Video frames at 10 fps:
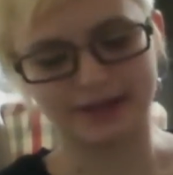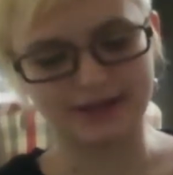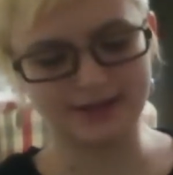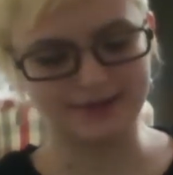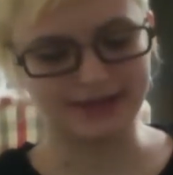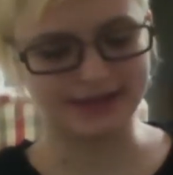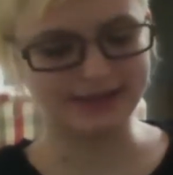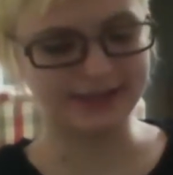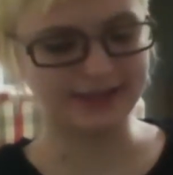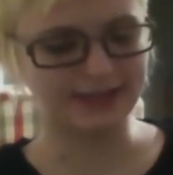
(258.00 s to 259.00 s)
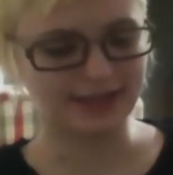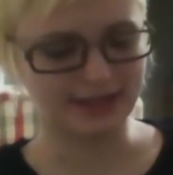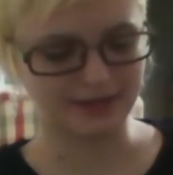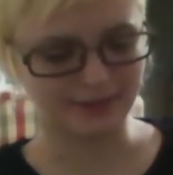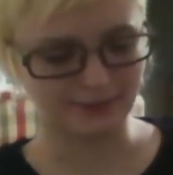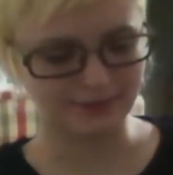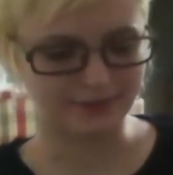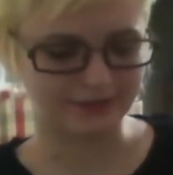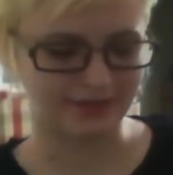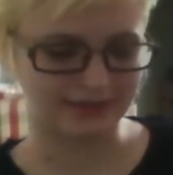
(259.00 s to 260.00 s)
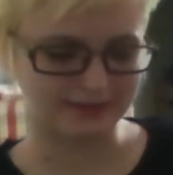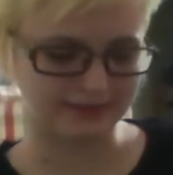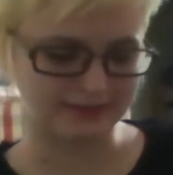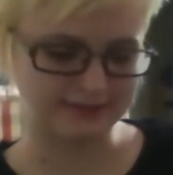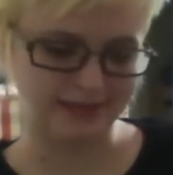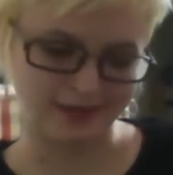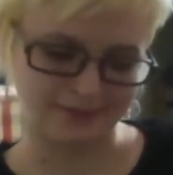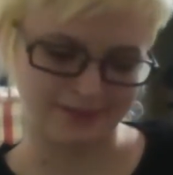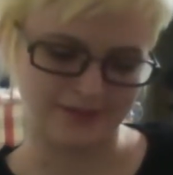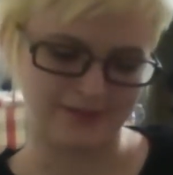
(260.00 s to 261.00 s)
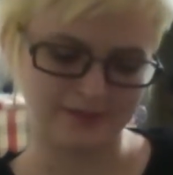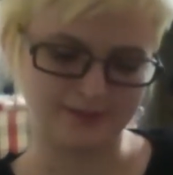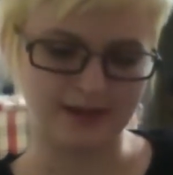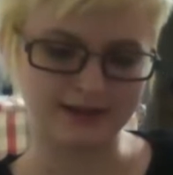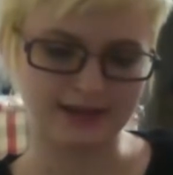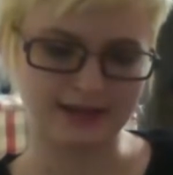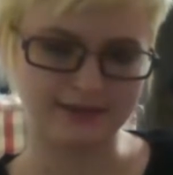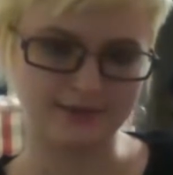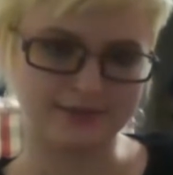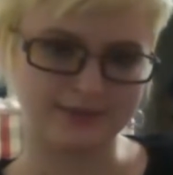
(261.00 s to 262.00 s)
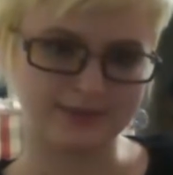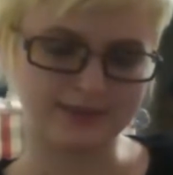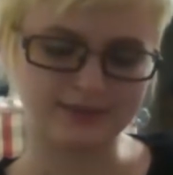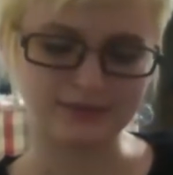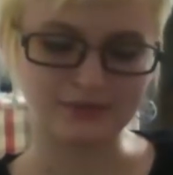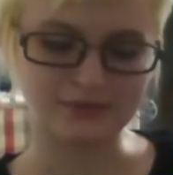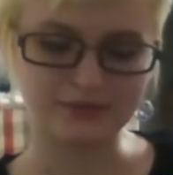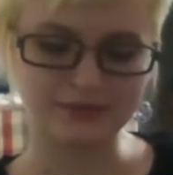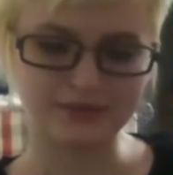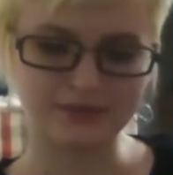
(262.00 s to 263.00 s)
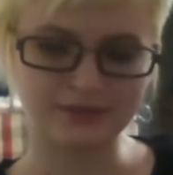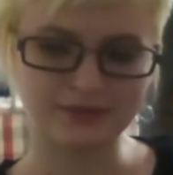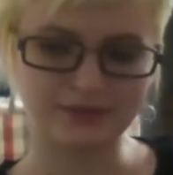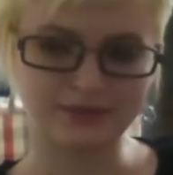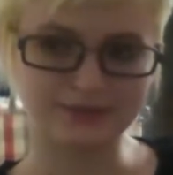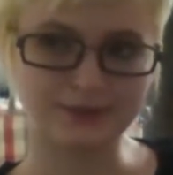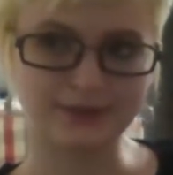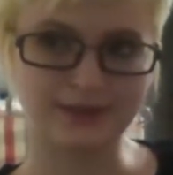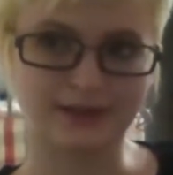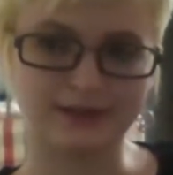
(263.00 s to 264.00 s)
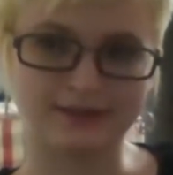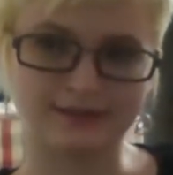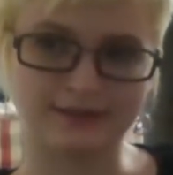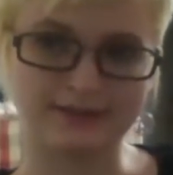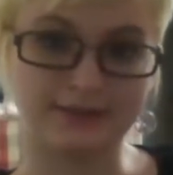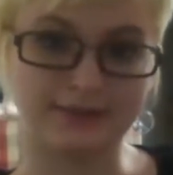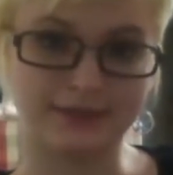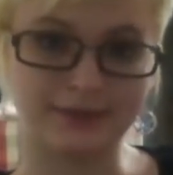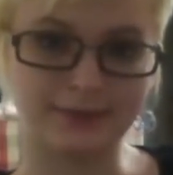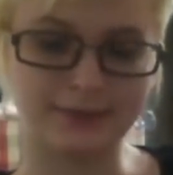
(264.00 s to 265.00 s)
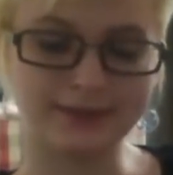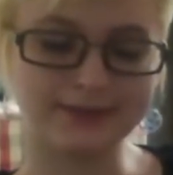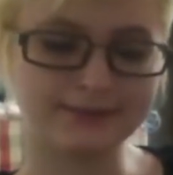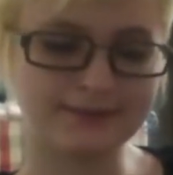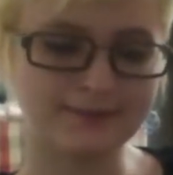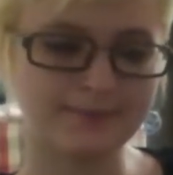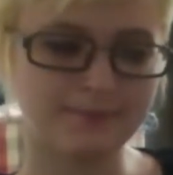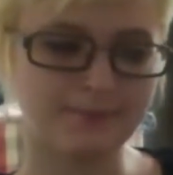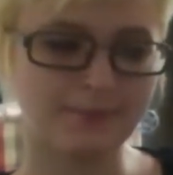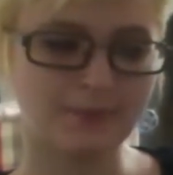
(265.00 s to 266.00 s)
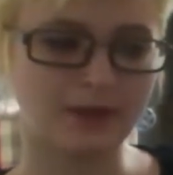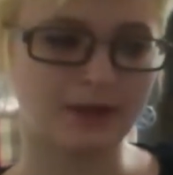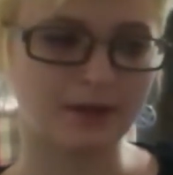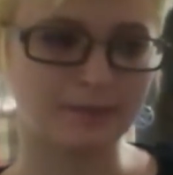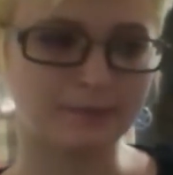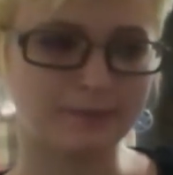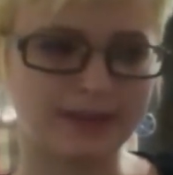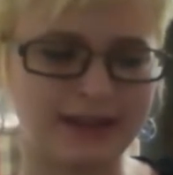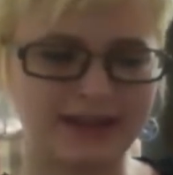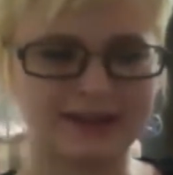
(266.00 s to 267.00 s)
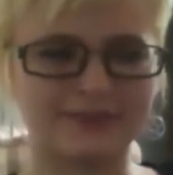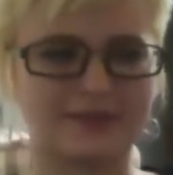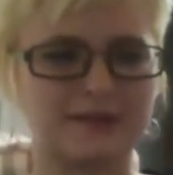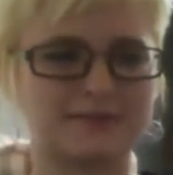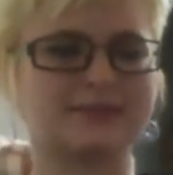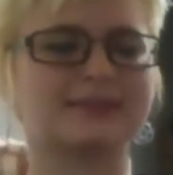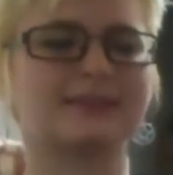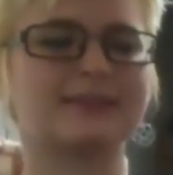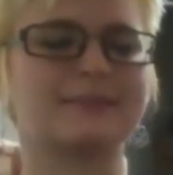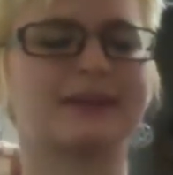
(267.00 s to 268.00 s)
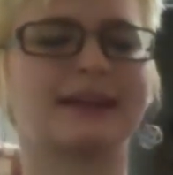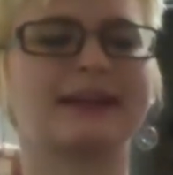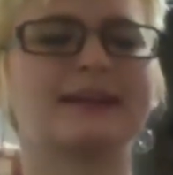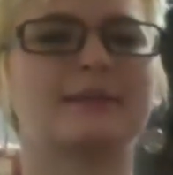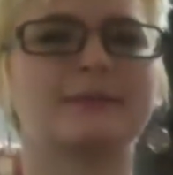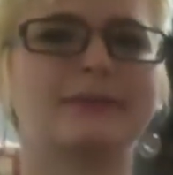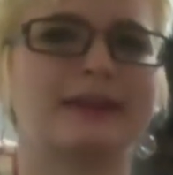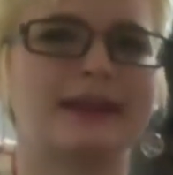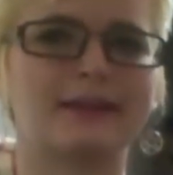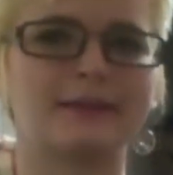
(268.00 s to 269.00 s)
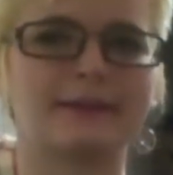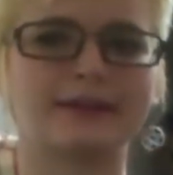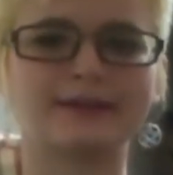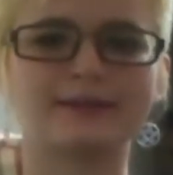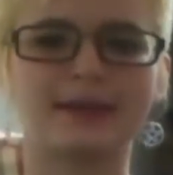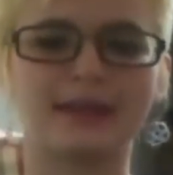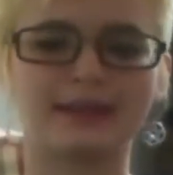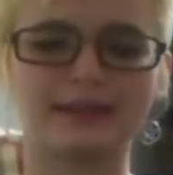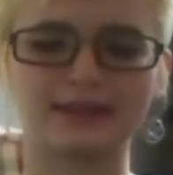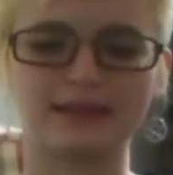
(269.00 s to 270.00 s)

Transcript: anyway, he had one of our like little assignments for his podcast was to like sort the cards into different groupings. And I kind of thought it was silly, but I ended up doing it anyway. So I like